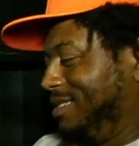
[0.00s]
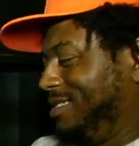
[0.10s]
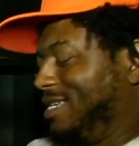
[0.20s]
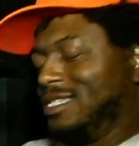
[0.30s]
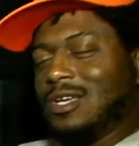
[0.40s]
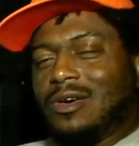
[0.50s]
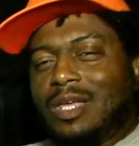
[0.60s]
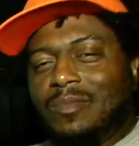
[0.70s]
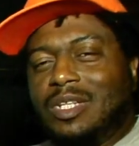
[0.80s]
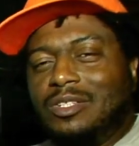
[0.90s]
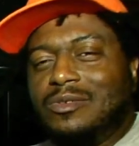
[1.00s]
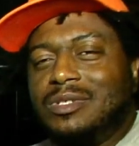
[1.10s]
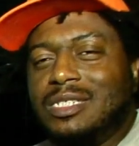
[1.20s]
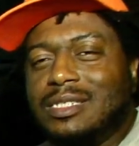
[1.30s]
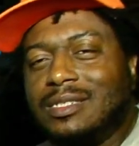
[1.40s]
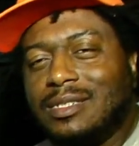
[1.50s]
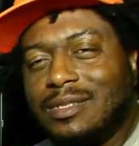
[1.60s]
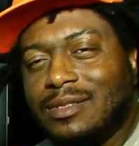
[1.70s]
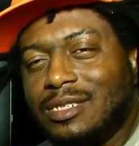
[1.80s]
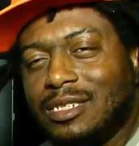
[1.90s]
That's all they've been doing
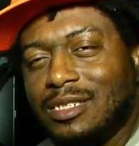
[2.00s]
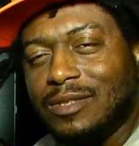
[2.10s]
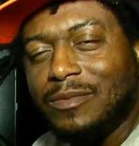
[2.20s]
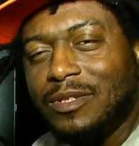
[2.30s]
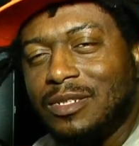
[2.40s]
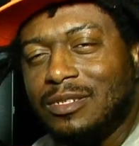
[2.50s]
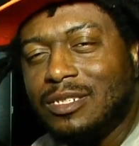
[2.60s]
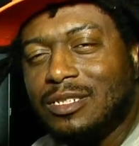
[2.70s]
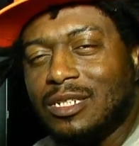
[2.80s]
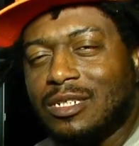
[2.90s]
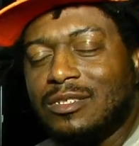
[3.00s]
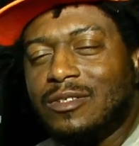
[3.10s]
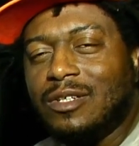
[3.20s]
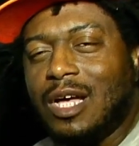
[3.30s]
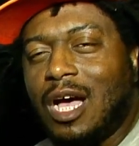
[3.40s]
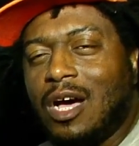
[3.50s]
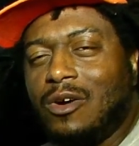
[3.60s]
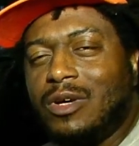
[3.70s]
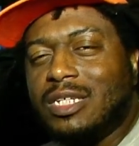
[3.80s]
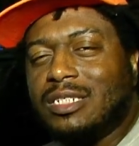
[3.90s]
since the
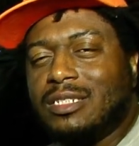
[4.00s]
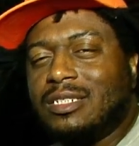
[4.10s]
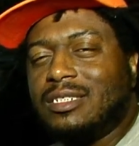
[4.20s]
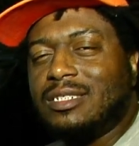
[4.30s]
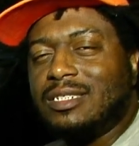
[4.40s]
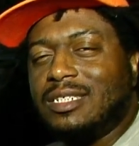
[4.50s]
conquests.